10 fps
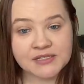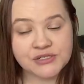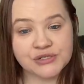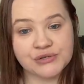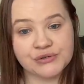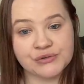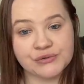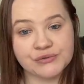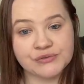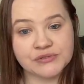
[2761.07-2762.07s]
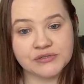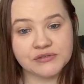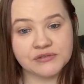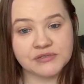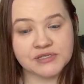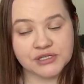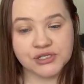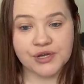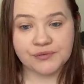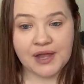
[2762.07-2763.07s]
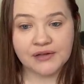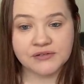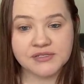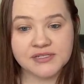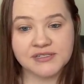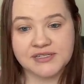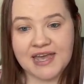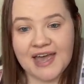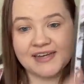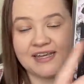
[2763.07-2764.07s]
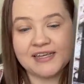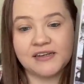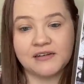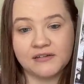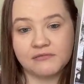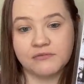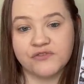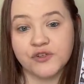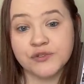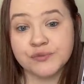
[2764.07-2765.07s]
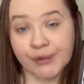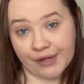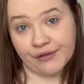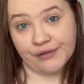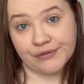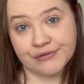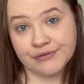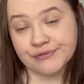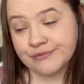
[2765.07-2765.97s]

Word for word: to stitch around to add in for sprinkles.